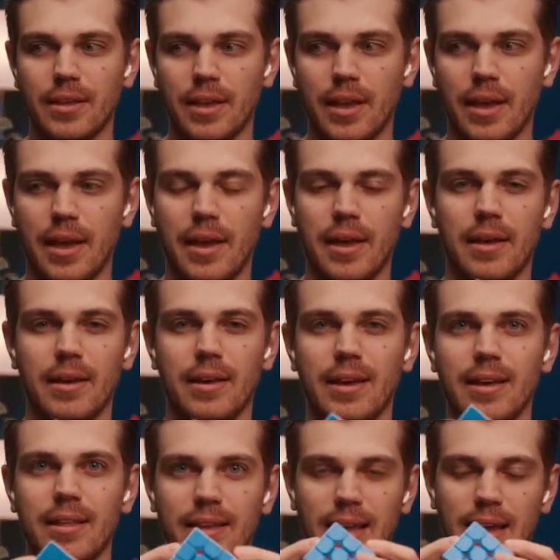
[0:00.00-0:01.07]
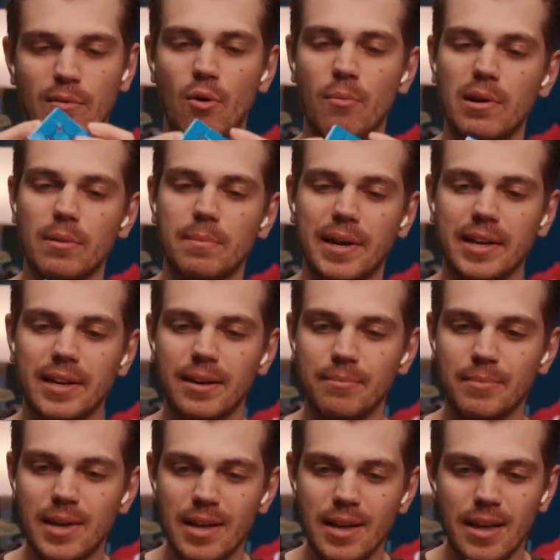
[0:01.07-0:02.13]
camera won't be able to pick it up.